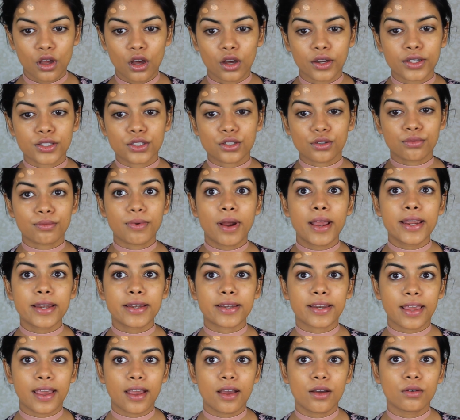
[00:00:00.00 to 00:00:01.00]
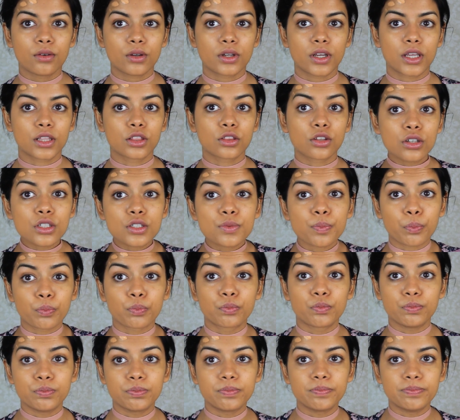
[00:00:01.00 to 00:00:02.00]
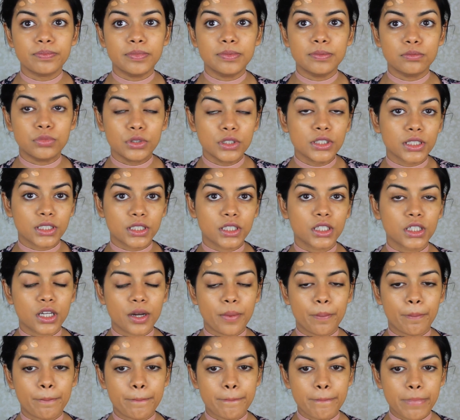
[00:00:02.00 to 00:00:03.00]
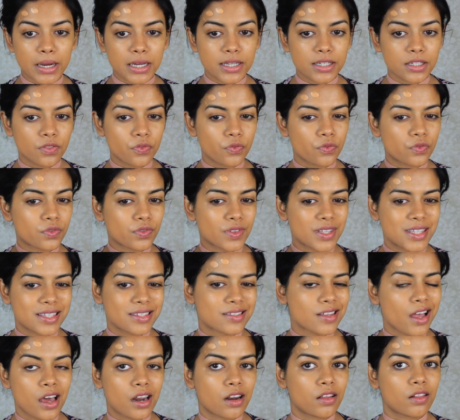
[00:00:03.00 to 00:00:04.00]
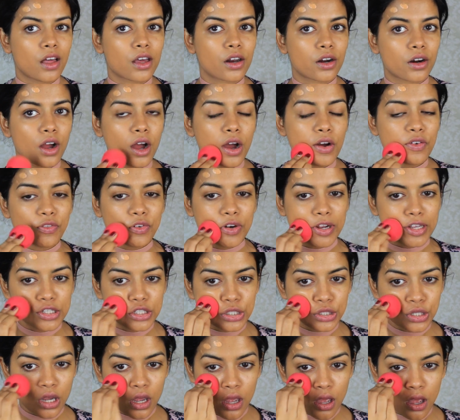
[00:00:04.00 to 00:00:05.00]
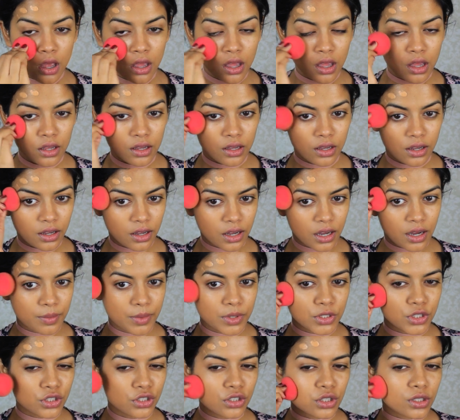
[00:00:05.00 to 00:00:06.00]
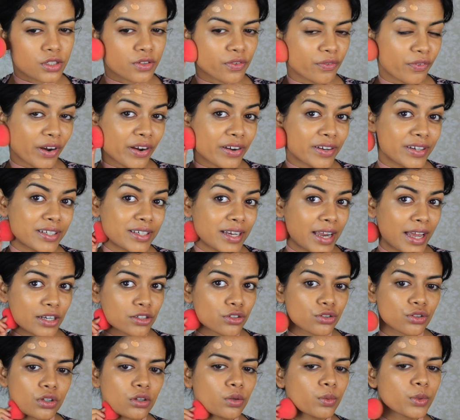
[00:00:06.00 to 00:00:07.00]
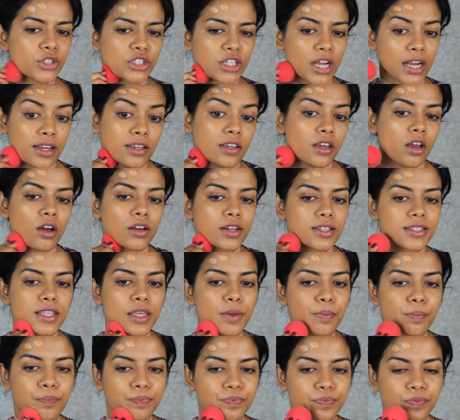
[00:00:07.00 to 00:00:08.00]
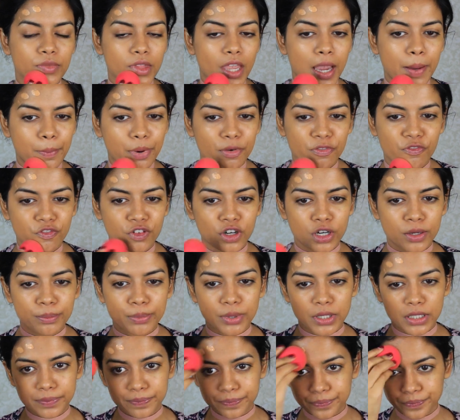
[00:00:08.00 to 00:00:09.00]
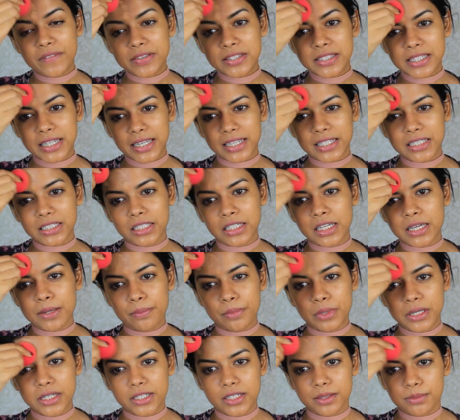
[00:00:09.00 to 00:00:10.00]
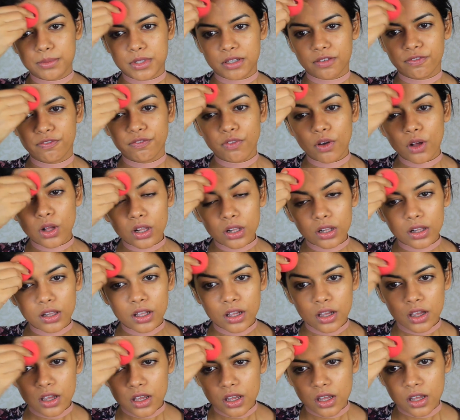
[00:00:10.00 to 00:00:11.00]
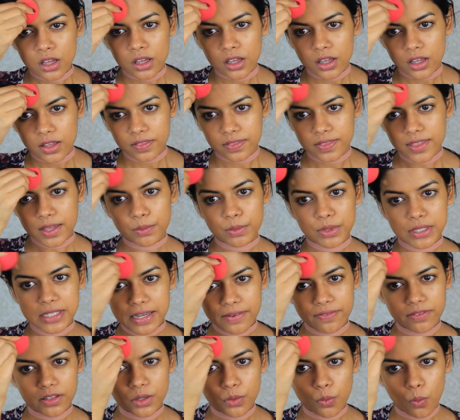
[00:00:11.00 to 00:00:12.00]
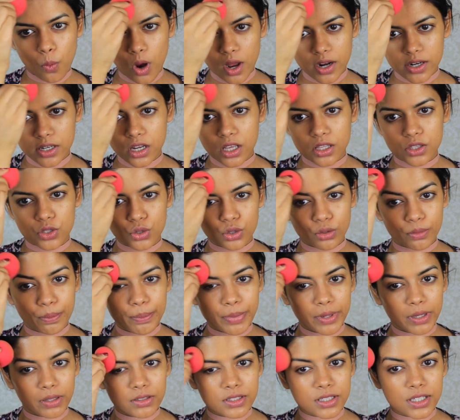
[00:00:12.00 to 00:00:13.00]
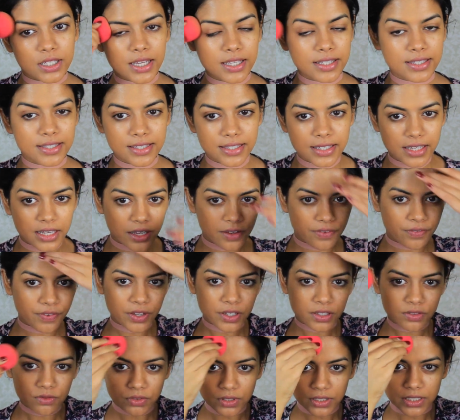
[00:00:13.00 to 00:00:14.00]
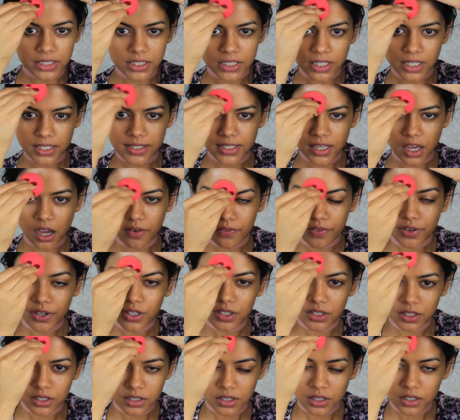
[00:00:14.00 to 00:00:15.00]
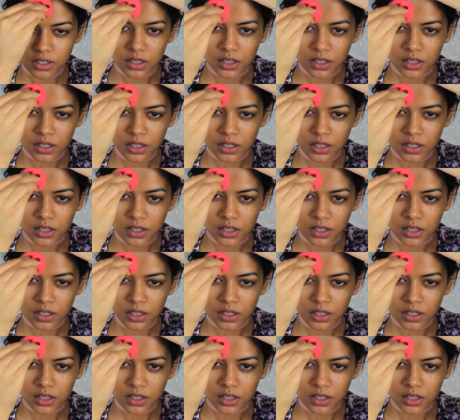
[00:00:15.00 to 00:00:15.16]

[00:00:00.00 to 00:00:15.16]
Okay, so right now it looks really good, but it's not a lot of coverage. It just looks very natural, which I prefer, but if it's gonna claim medium to full, then we definitely want to build it and see if it really does cover.